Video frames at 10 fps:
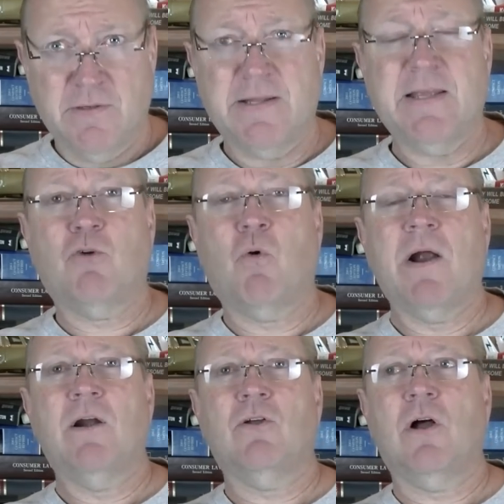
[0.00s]
that they
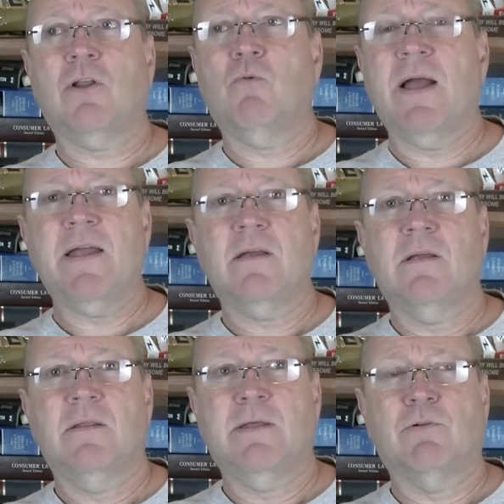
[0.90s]
acquired along the way,
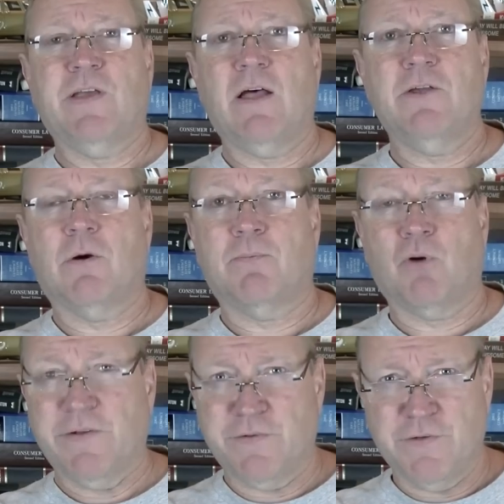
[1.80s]
they will tell you are
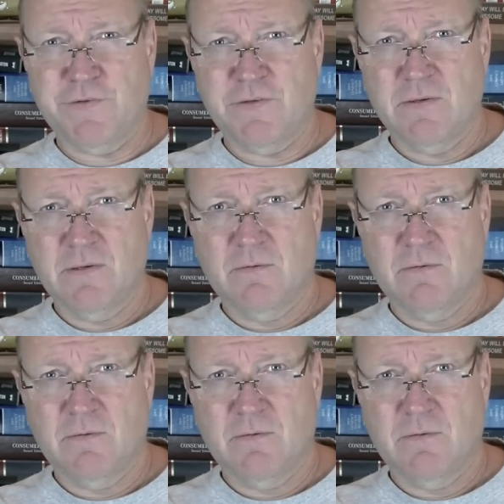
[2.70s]
priceless.